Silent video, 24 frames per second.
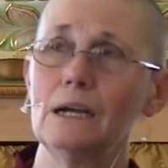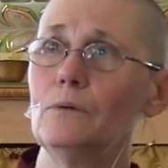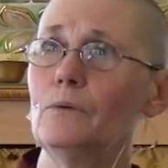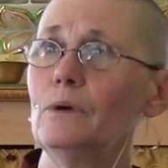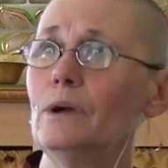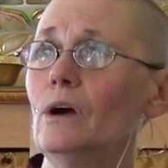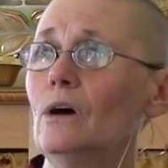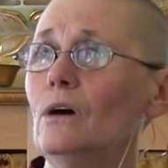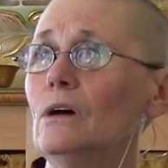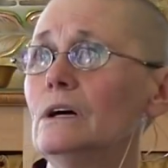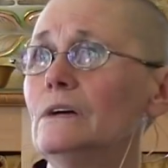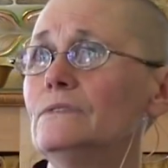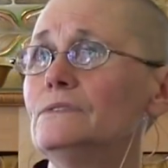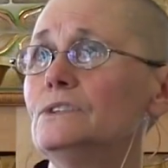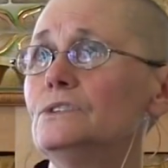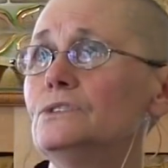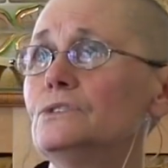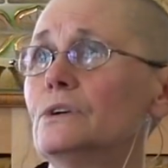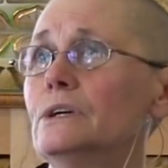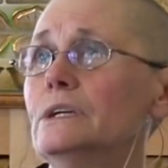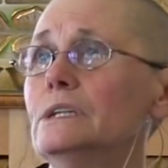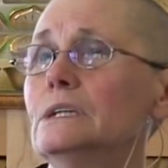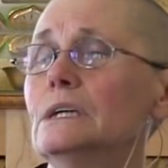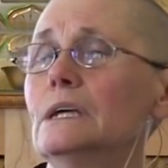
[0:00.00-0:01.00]
We all have to
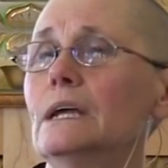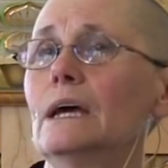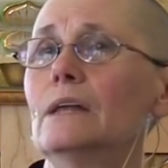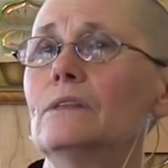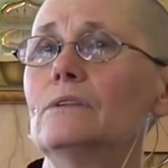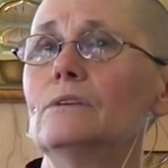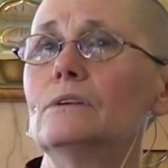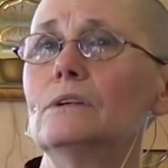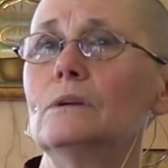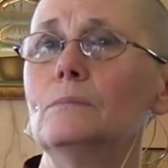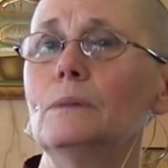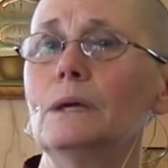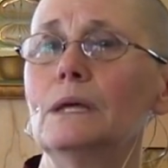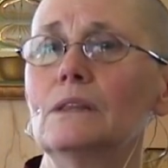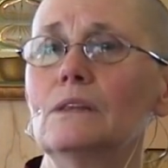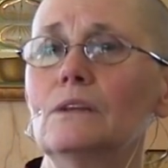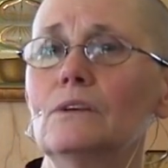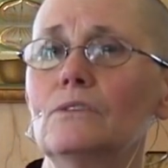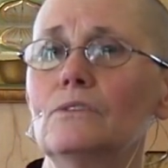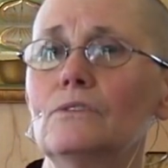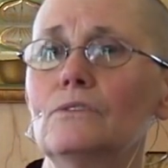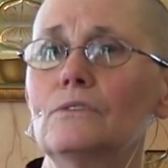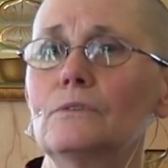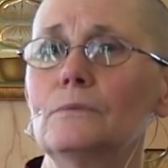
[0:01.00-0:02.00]
join together to make
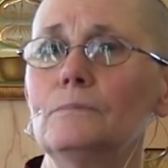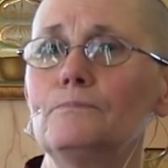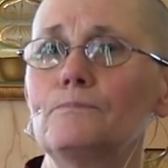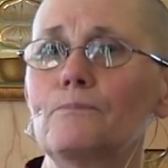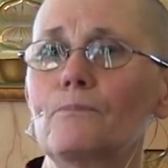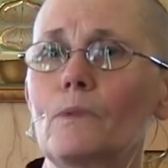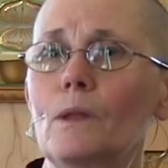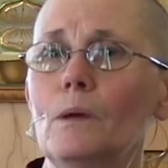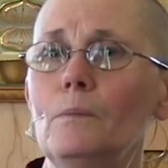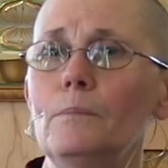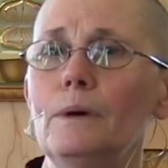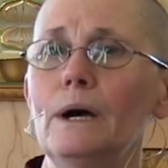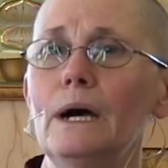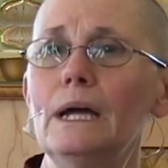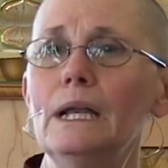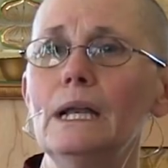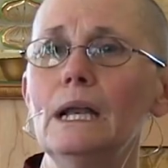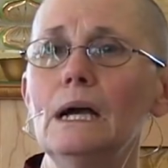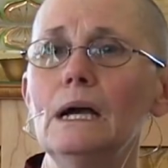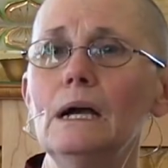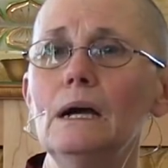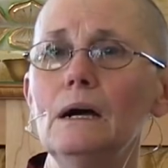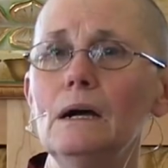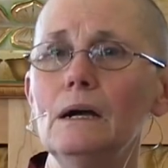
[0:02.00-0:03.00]
this
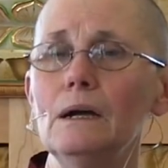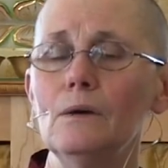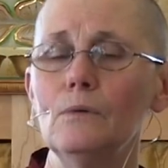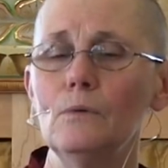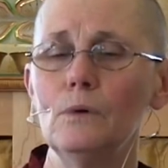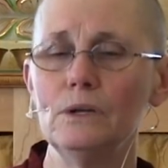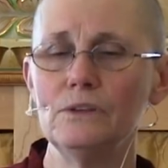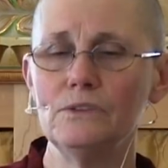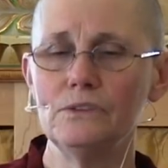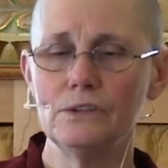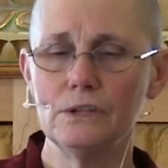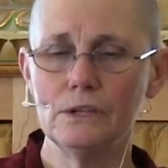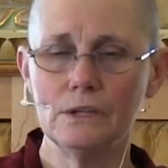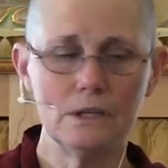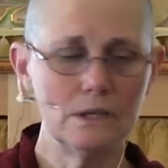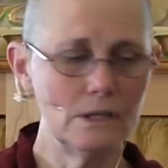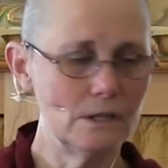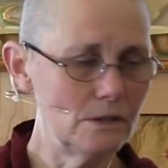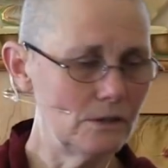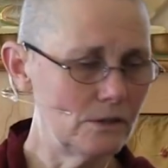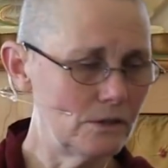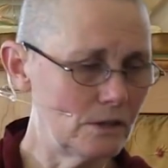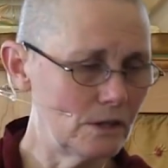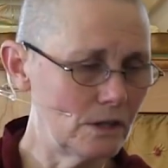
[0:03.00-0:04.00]
but I want to,
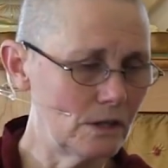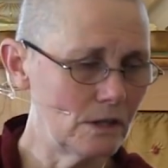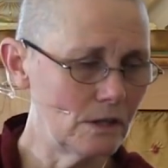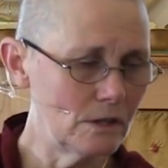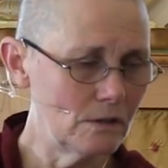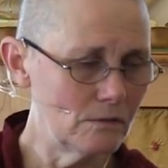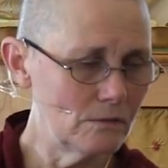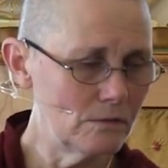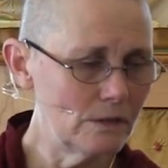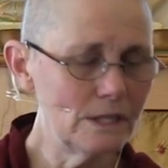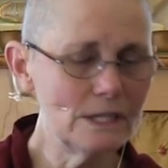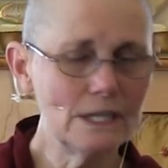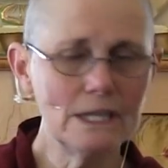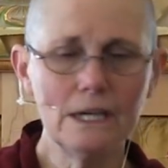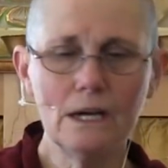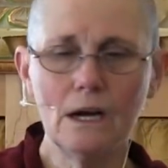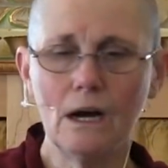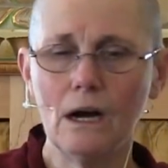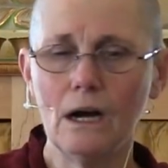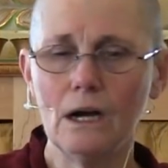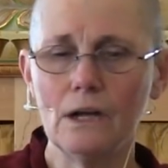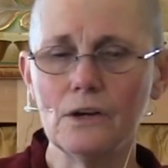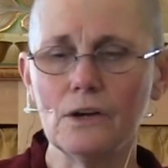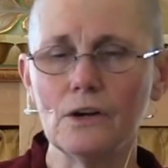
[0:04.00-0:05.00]
to really
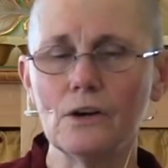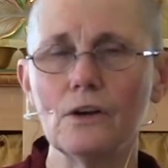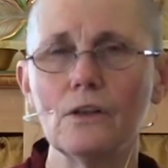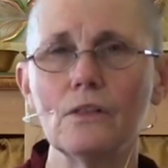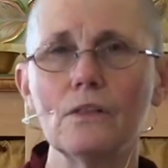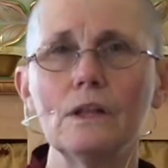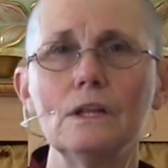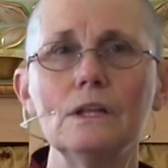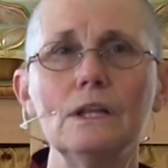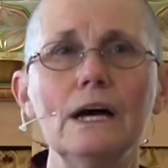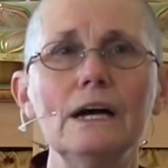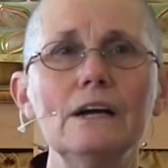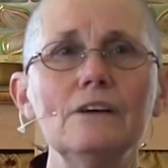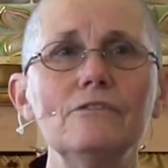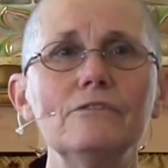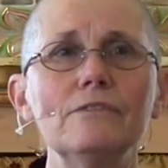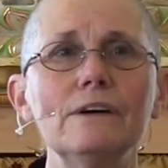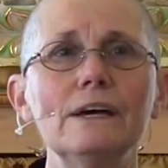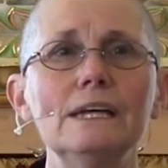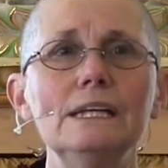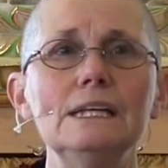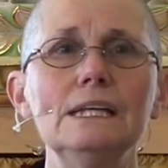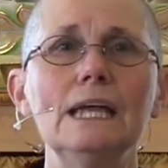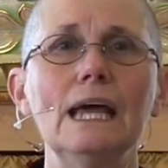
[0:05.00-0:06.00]
honor the
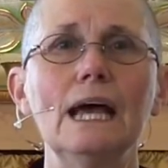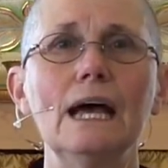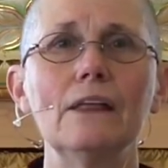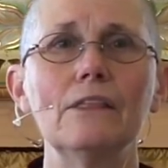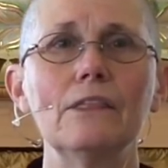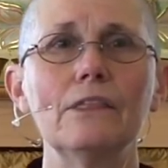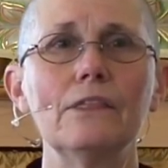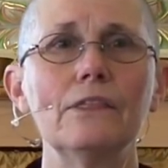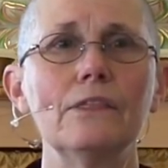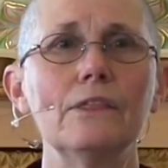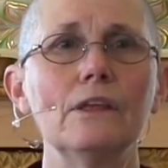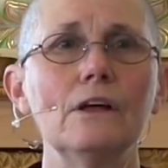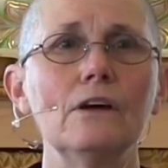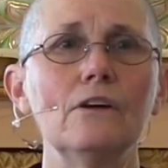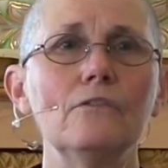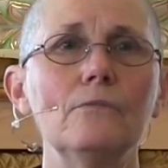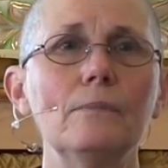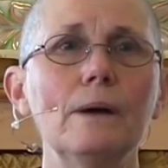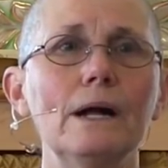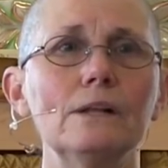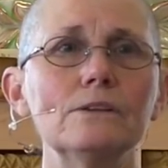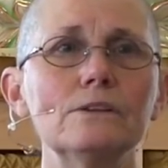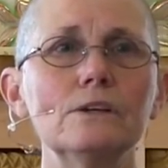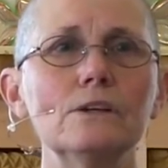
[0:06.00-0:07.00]
life and death of
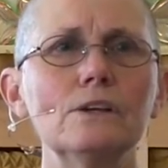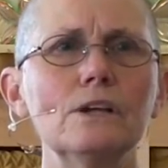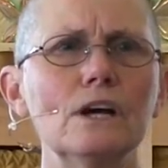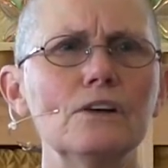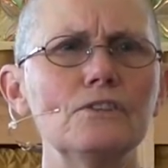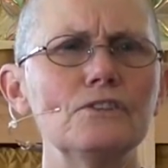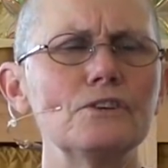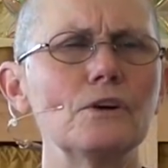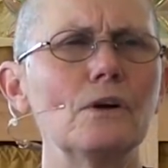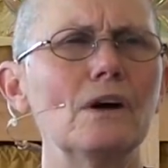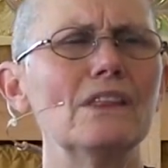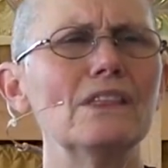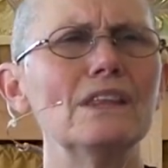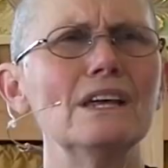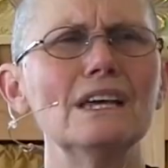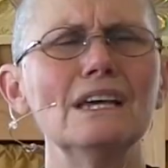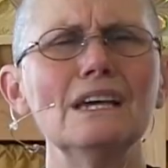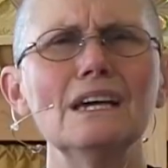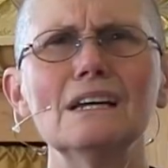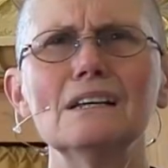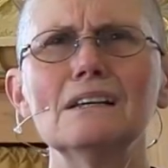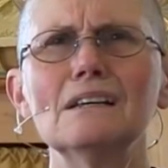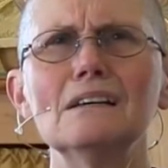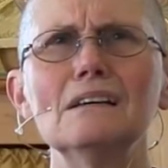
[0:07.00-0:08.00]
Palden Gyatso. I think
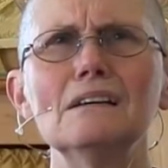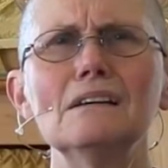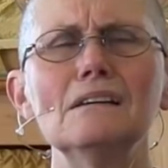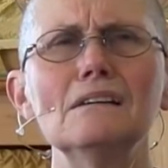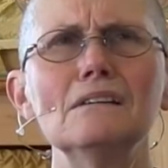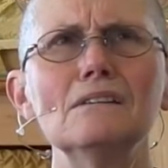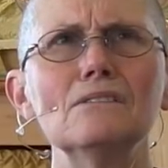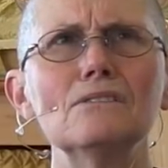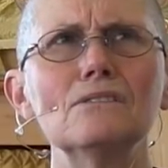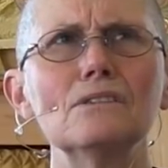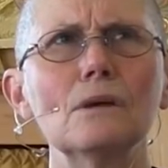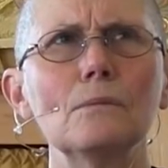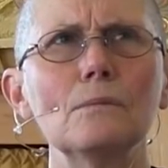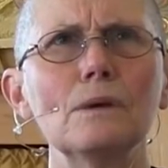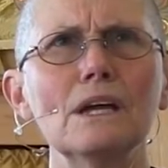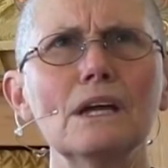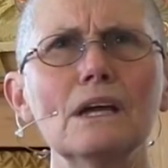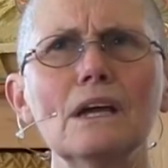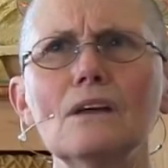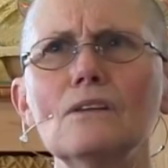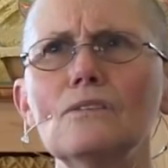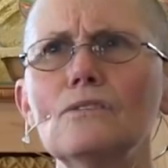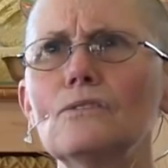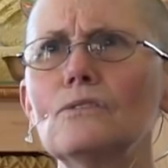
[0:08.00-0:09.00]
he had stomach
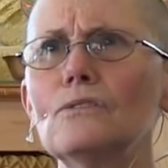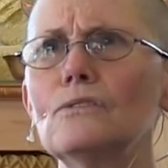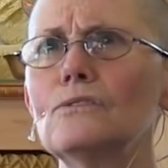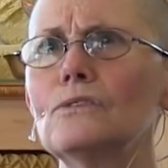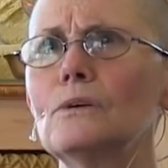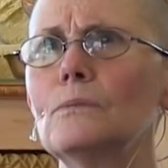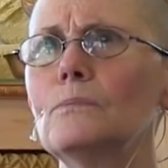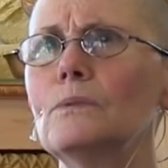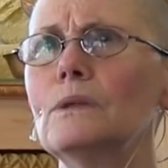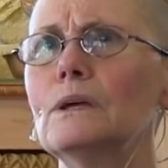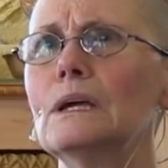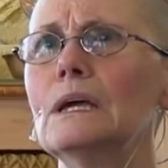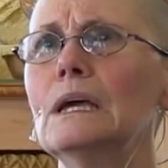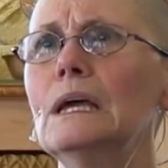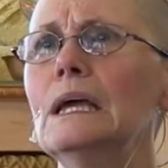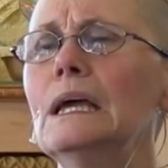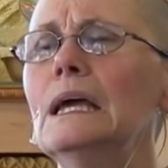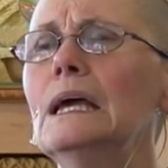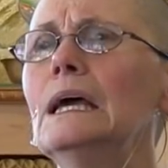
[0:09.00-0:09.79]
cancer or something.